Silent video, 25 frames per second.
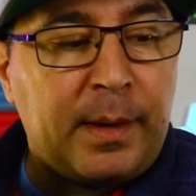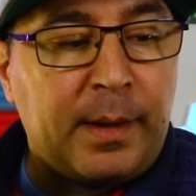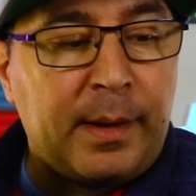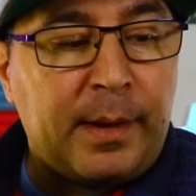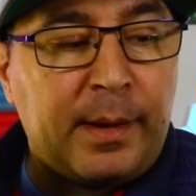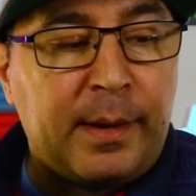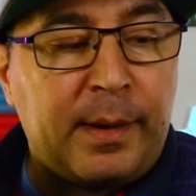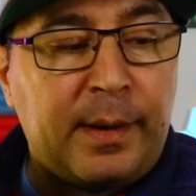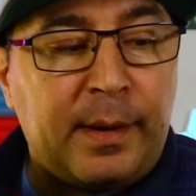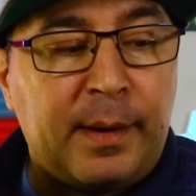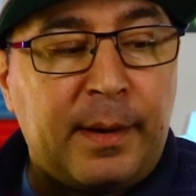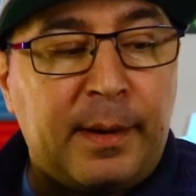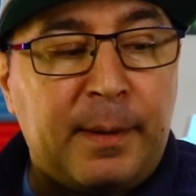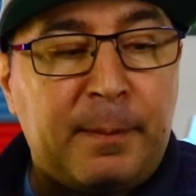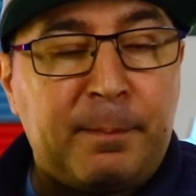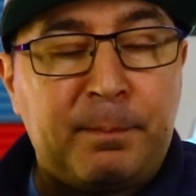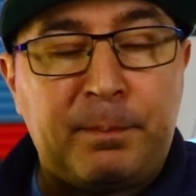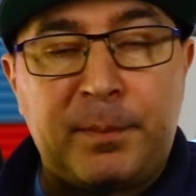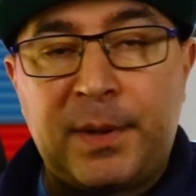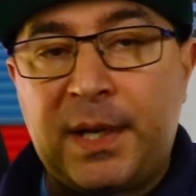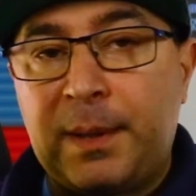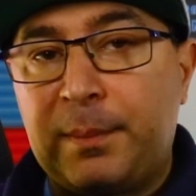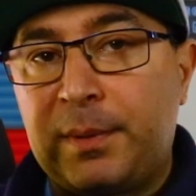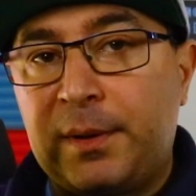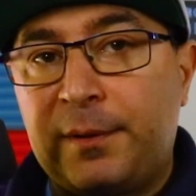a
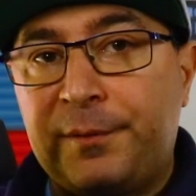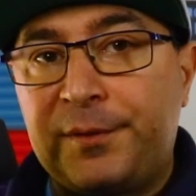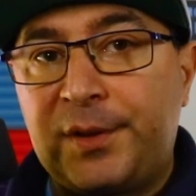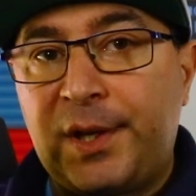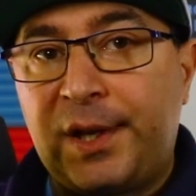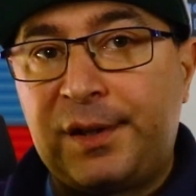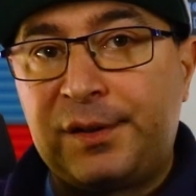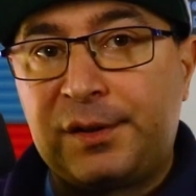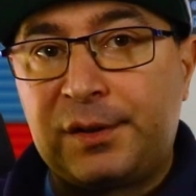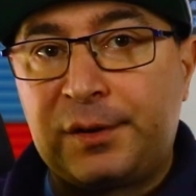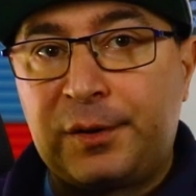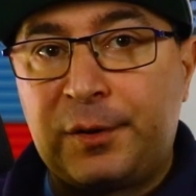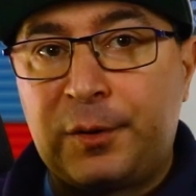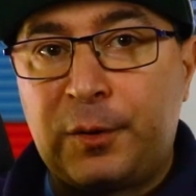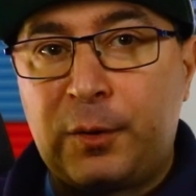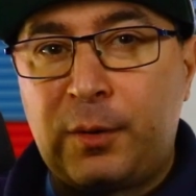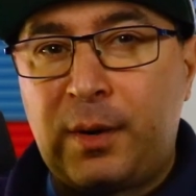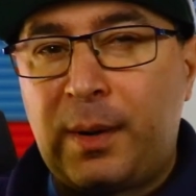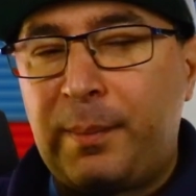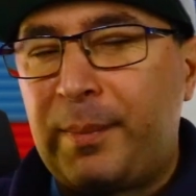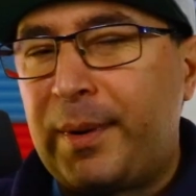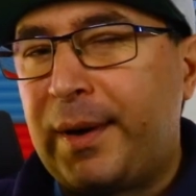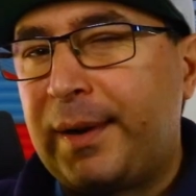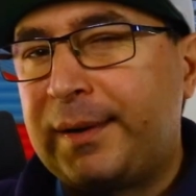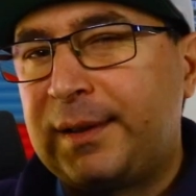couple of days ago.
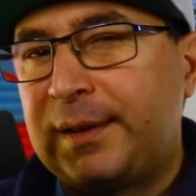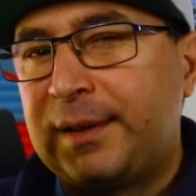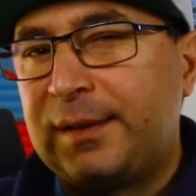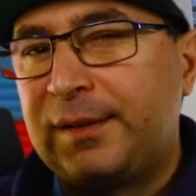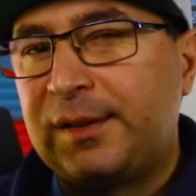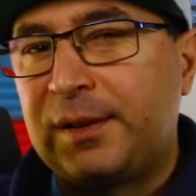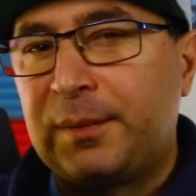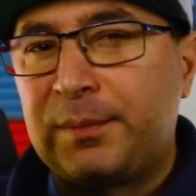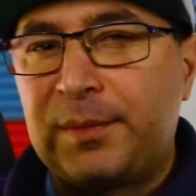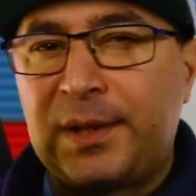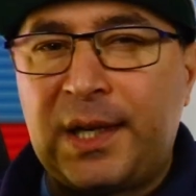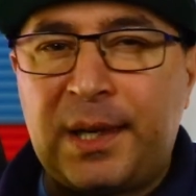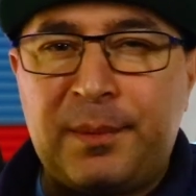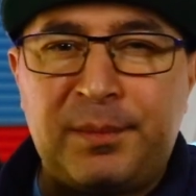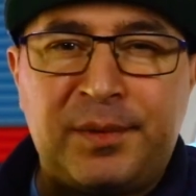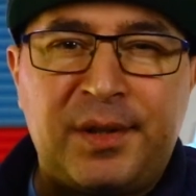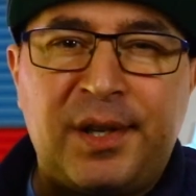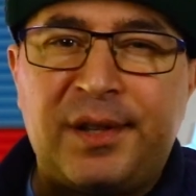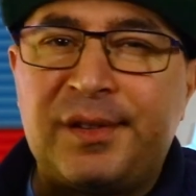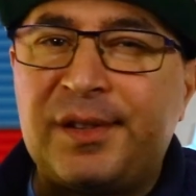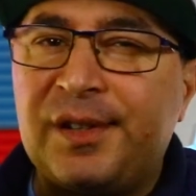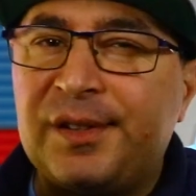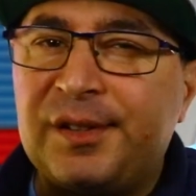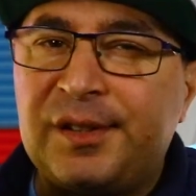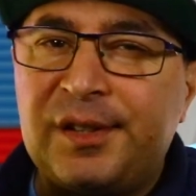Apparently sometimes
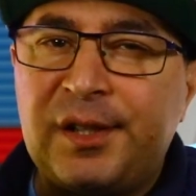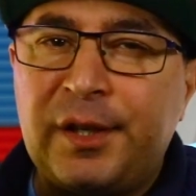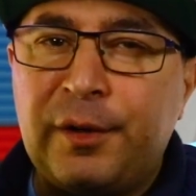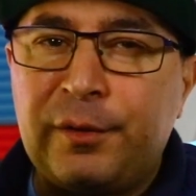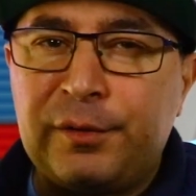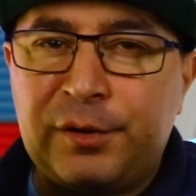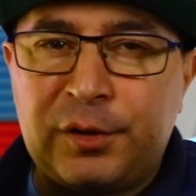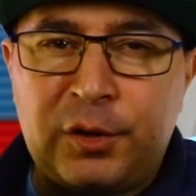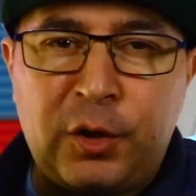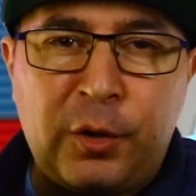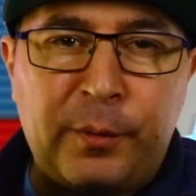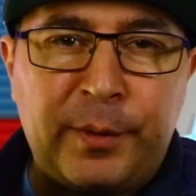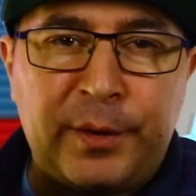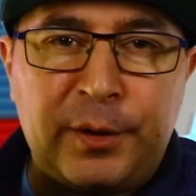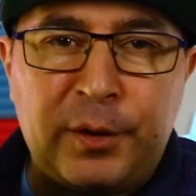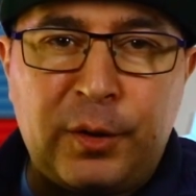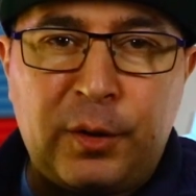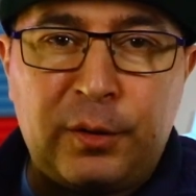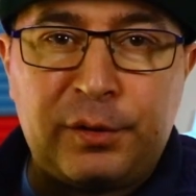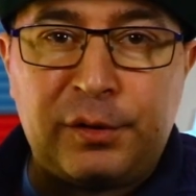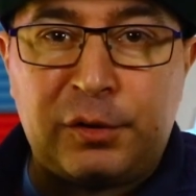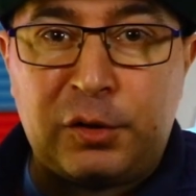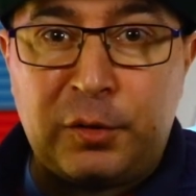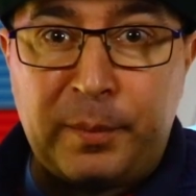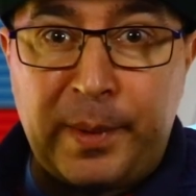there's a sales going
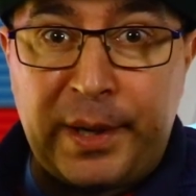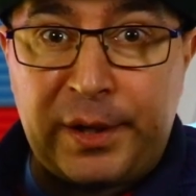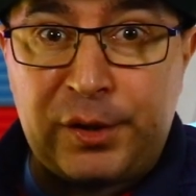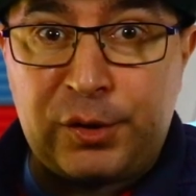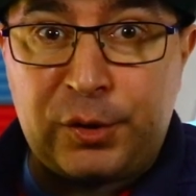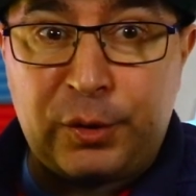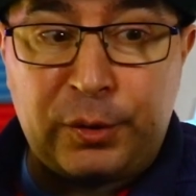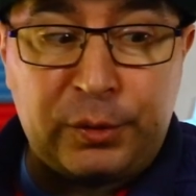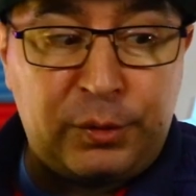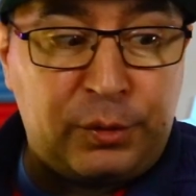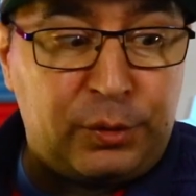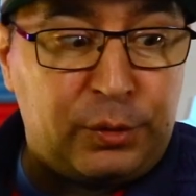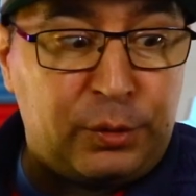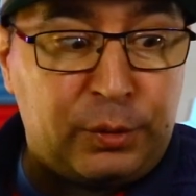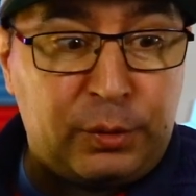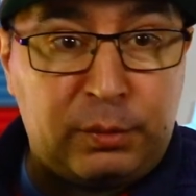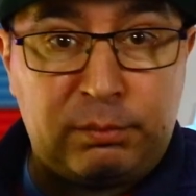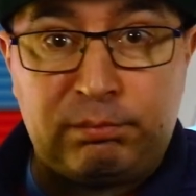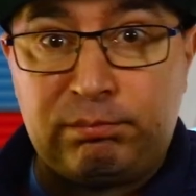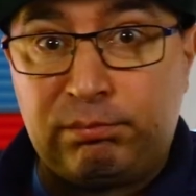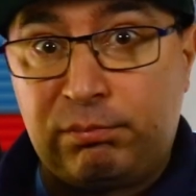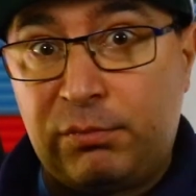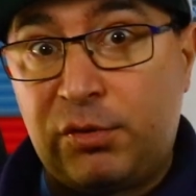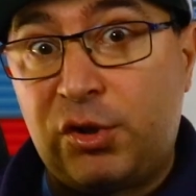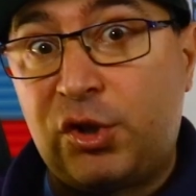on, so make sure to
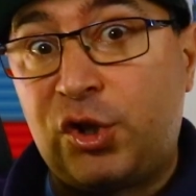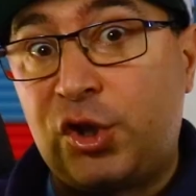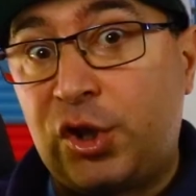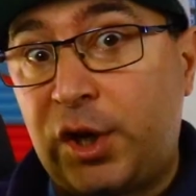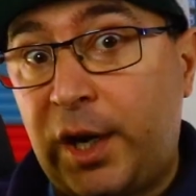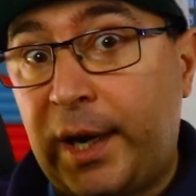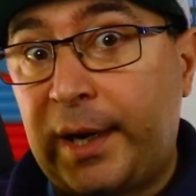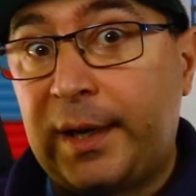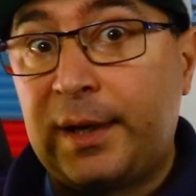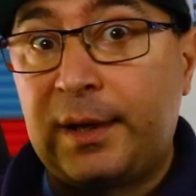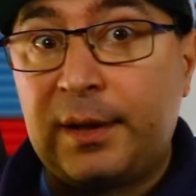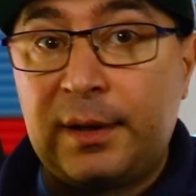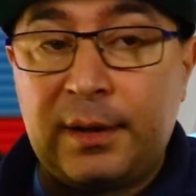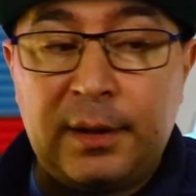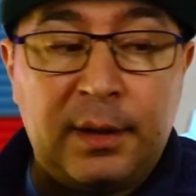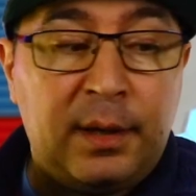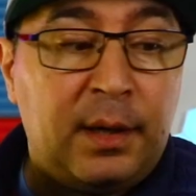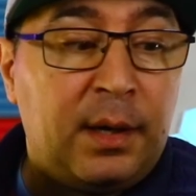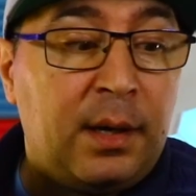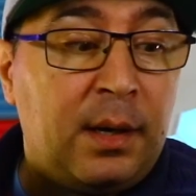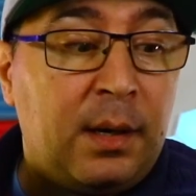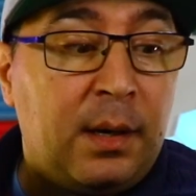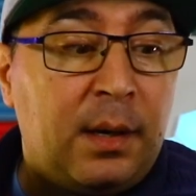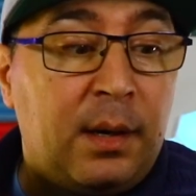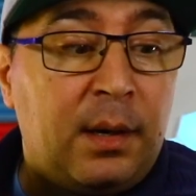check.
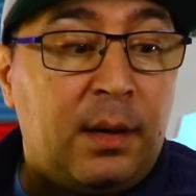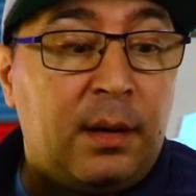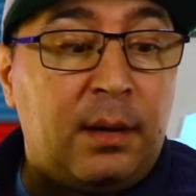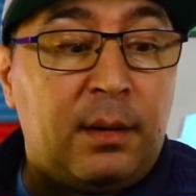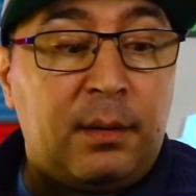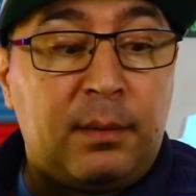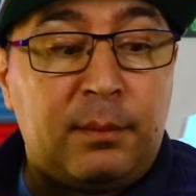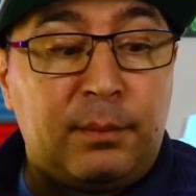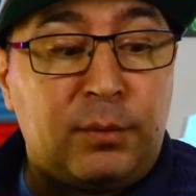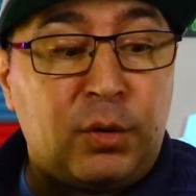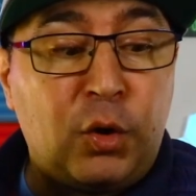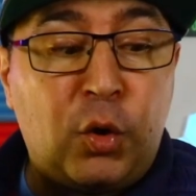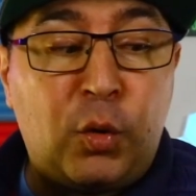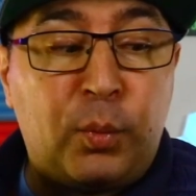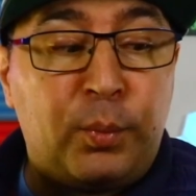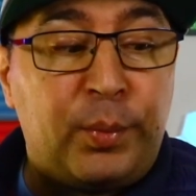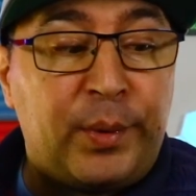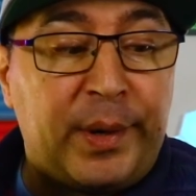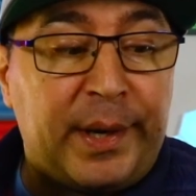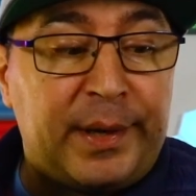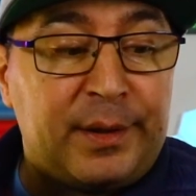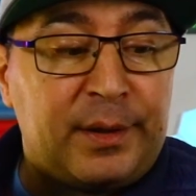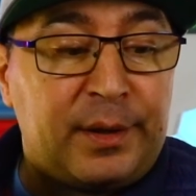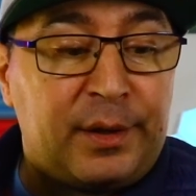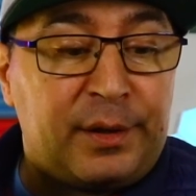No
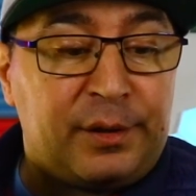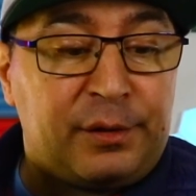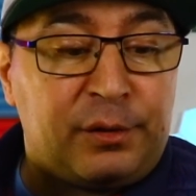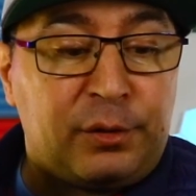brainer.